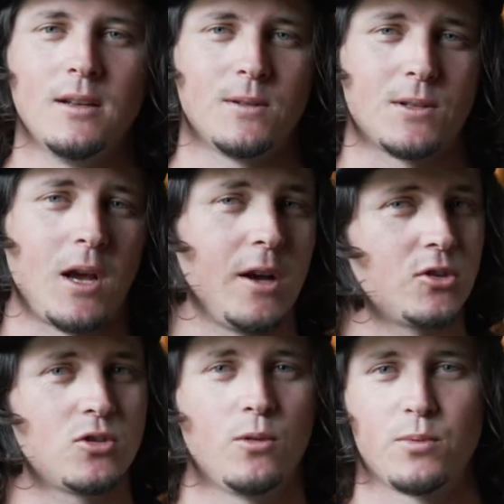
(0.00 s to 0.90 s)
to tie a
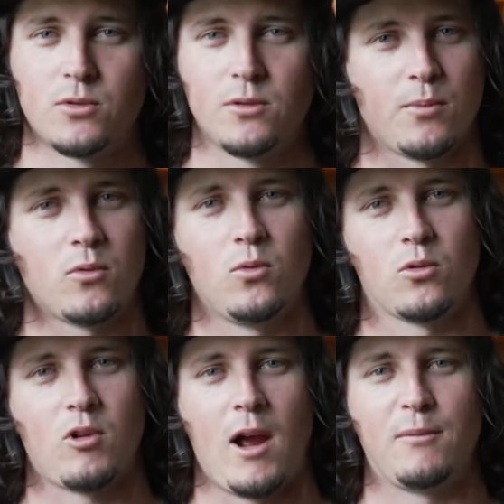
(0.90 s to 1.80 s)
super cool
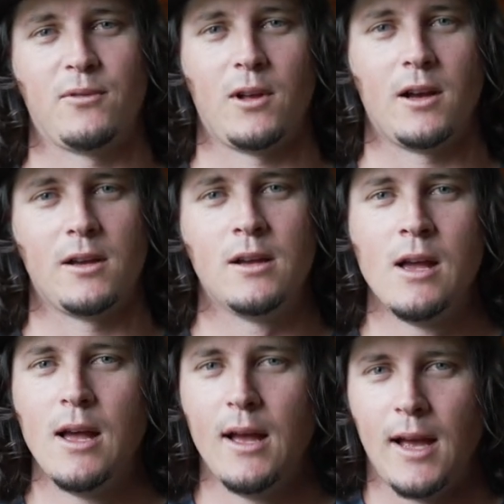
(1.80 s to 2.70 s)
crab fly.
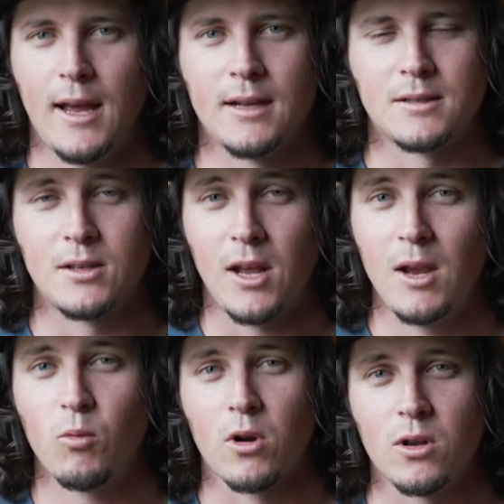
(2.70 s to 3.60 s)
And
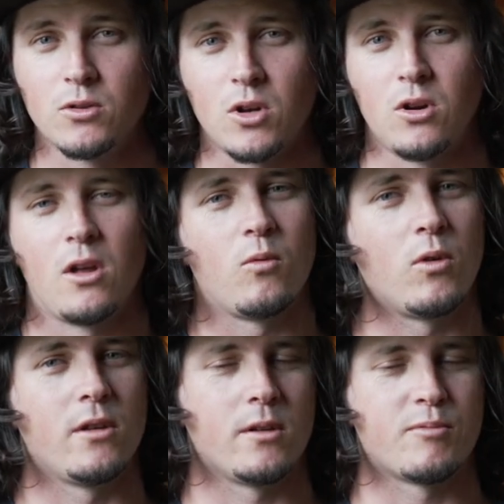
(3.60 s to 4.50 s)
today we're gonna use another
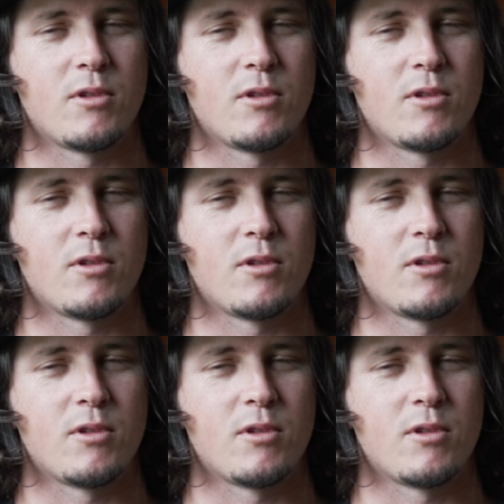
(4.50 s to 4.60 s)
one of their